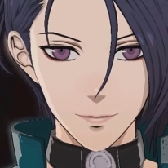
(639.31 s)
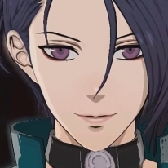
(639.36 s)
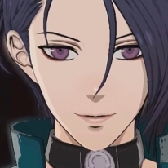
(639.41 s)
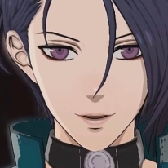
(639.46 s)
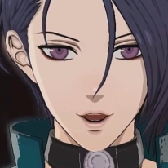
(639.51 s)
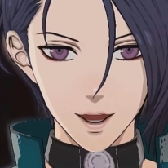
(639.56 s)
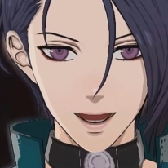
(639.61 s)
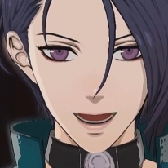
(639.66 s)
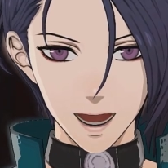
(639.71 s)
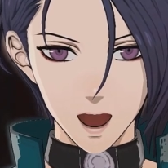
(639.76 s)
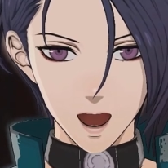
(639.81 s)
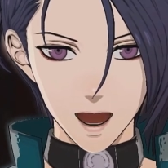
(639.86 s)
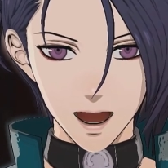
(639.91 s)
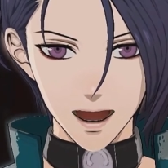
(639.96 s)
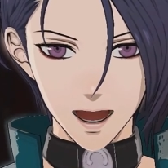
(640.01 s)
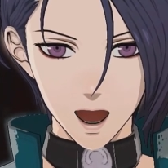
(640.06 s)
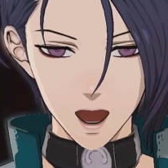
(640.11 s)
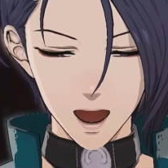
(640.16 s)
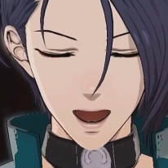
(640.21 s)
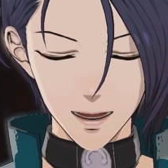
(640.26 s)
But the Knights
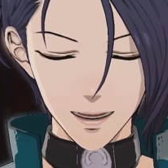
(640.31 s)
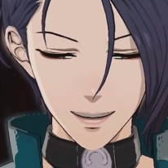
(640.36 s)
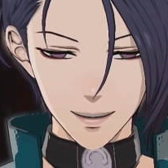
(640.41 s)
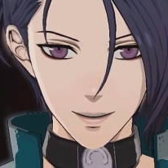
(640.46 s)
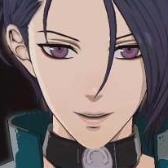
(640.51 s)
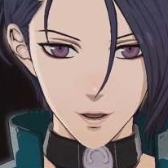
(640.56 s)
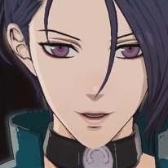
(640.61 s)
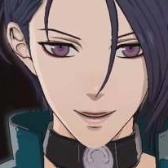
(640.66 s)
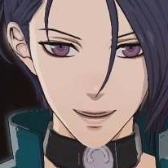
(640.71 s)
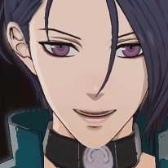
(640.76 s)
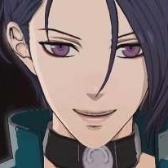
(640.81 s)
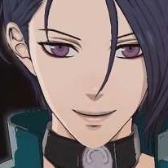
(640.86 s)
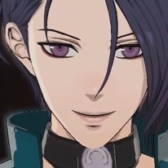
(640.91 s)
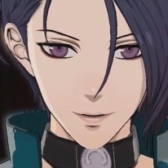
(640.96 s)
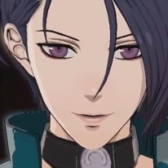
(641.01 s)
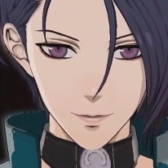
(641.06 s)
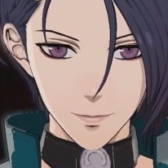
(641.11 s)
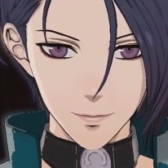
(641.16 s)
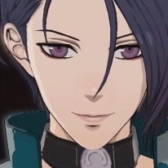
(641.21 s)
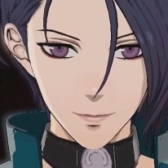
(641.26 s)
do make a good business
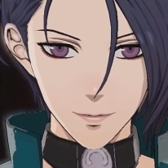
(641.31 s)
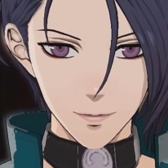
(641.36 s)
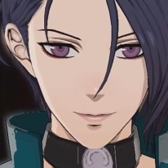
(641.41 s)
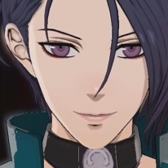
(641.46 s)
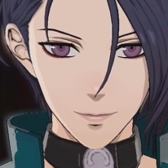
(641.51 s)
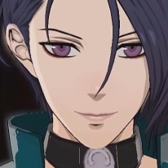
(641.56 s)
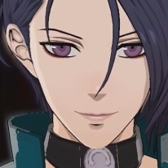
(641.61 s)
partner.